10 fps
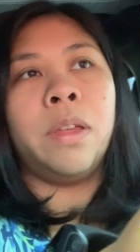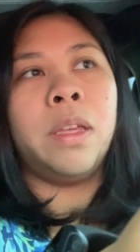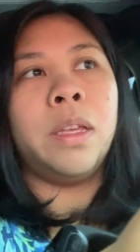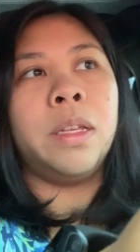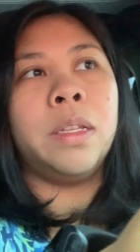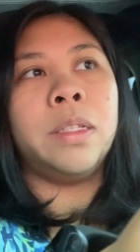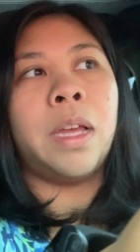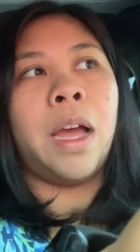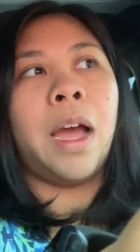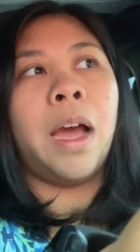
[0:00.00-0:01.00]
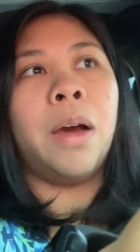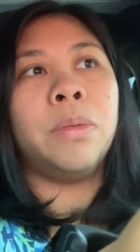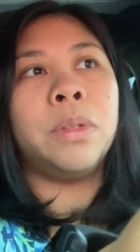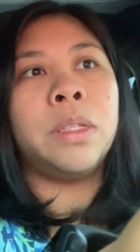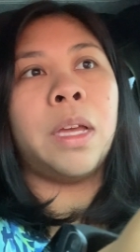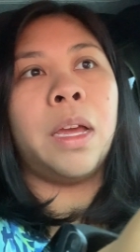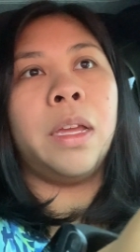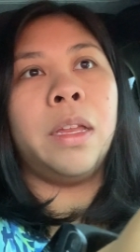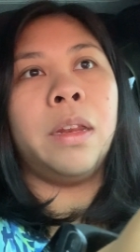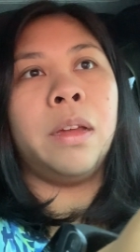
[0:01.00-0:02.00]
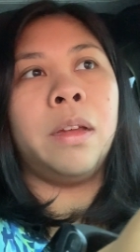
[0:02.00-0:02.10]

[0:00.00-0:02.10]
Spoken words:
his outside